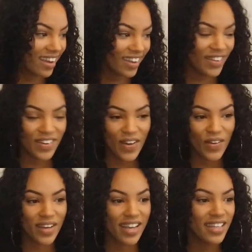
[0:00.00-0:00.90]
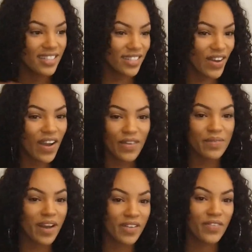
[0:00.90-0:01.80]
you know, get to know
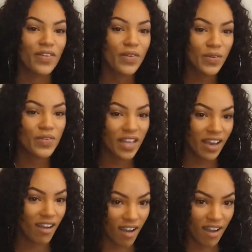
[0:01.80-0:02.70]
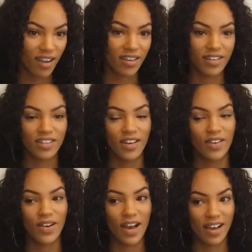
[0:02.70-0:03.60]
everybody for who they are, you
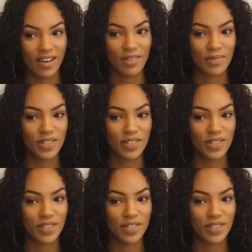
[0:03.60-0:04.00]
know.